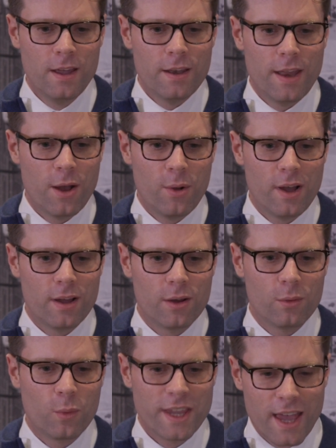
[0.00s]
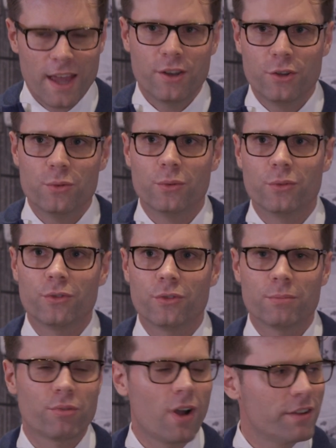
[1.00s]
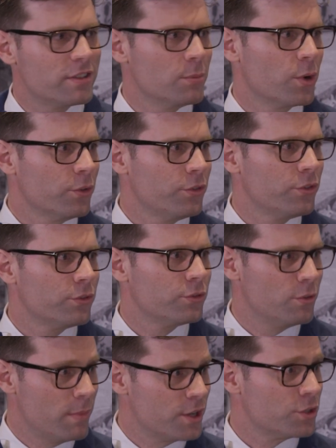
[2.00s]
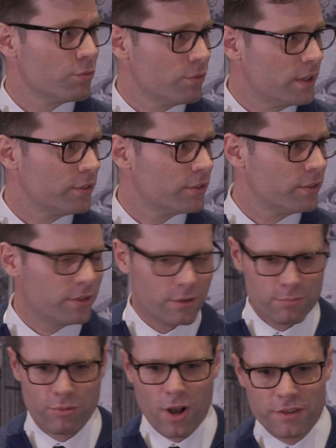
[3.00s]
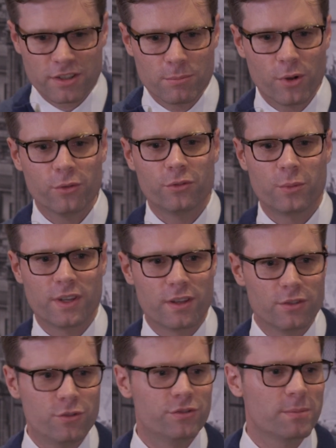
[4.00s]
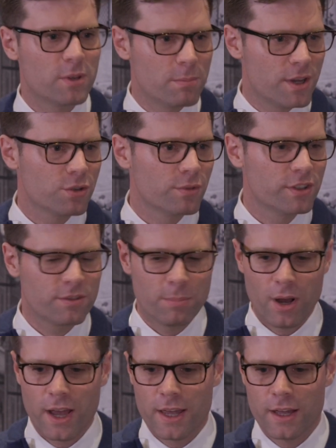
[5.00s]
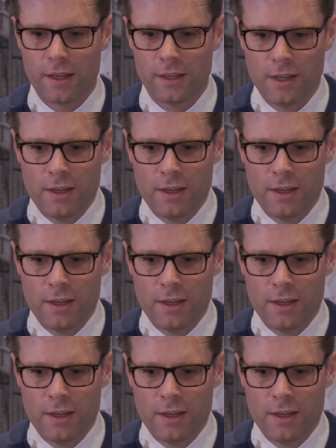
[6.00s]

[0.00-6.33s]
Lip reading: Now, we can use pricing models to measure risk. So pricing models, we can use them to measure risk by,